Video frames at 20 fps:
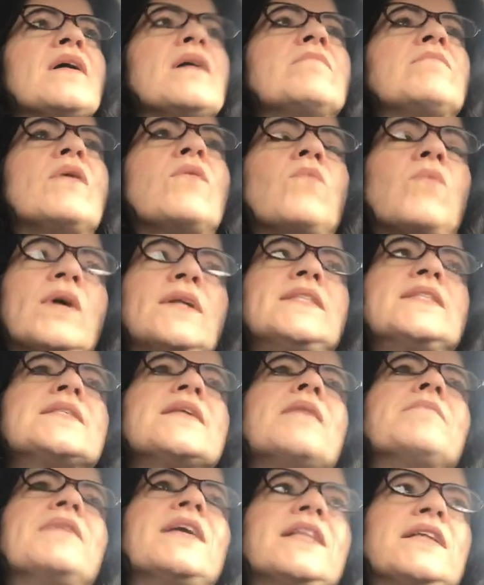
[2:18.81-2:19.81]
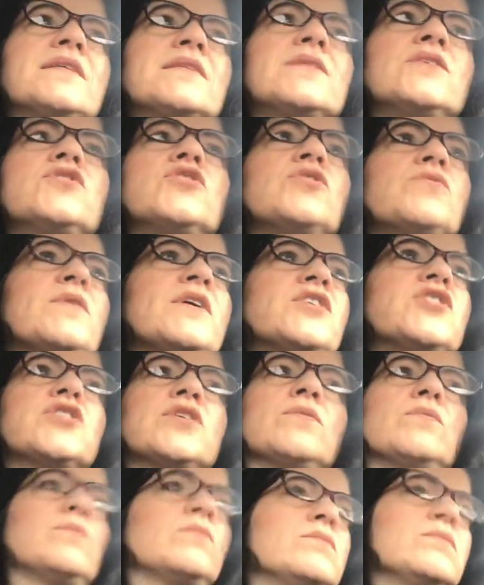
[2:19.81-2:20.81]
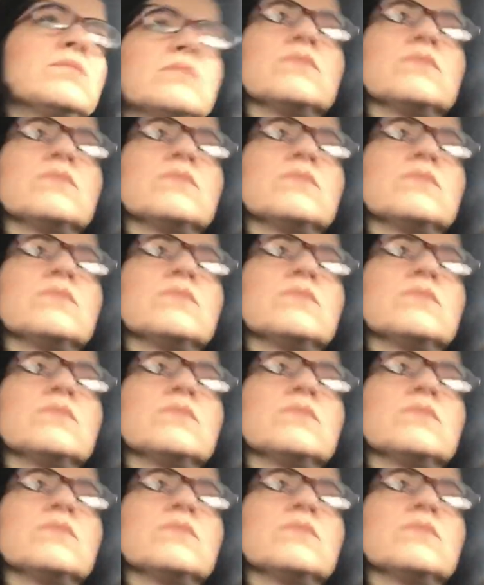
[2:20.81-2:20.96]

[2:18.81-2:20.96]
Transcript: But once I'm in a situation,